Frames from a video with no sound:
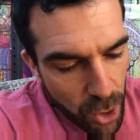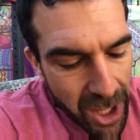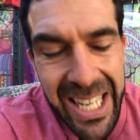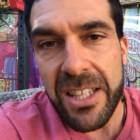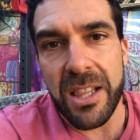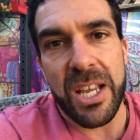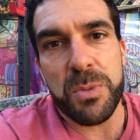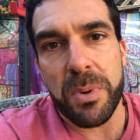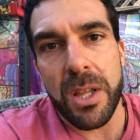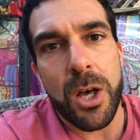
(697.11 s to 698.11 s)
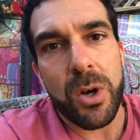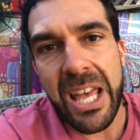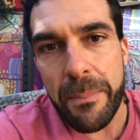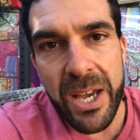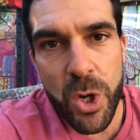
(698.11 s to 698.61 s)
Click the links below.
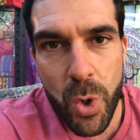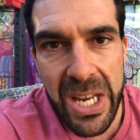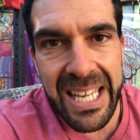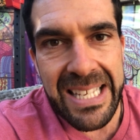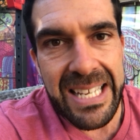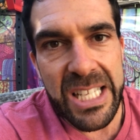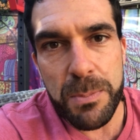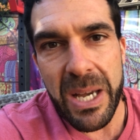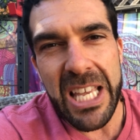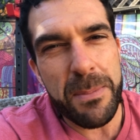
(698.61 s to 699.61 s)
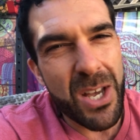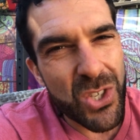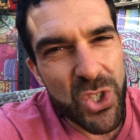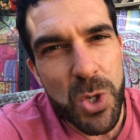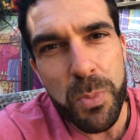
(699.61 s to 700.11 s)
Get my Creating Insights by Email
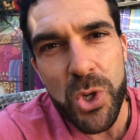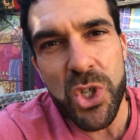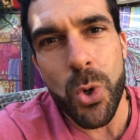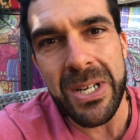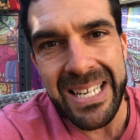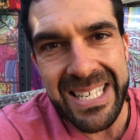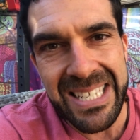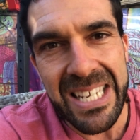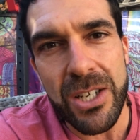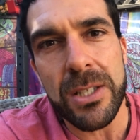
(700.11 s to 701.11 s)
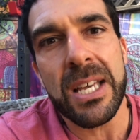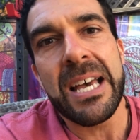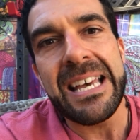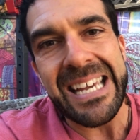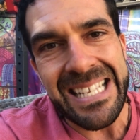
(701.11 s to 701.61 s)
super short distilled
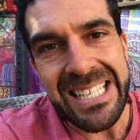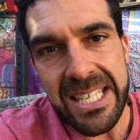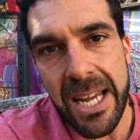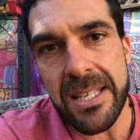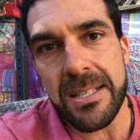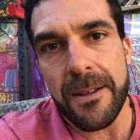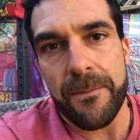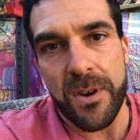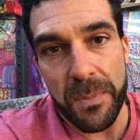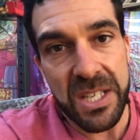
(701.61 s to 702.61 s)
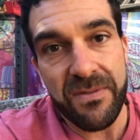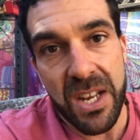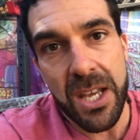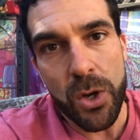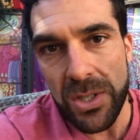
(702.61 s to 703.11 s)
insights from these
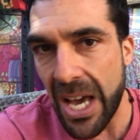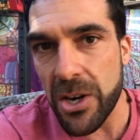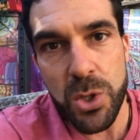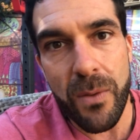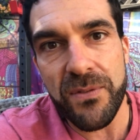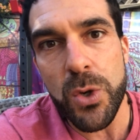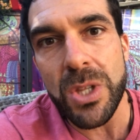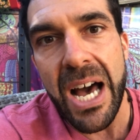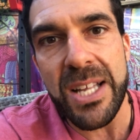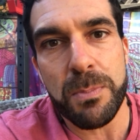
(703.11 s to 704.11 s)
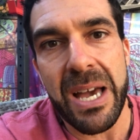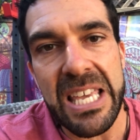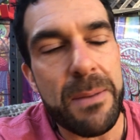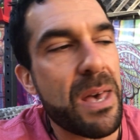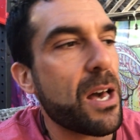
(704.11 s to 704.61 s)
videos down to a few lines by
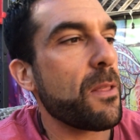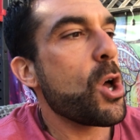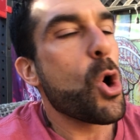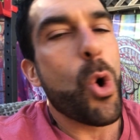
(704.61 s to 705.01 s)
email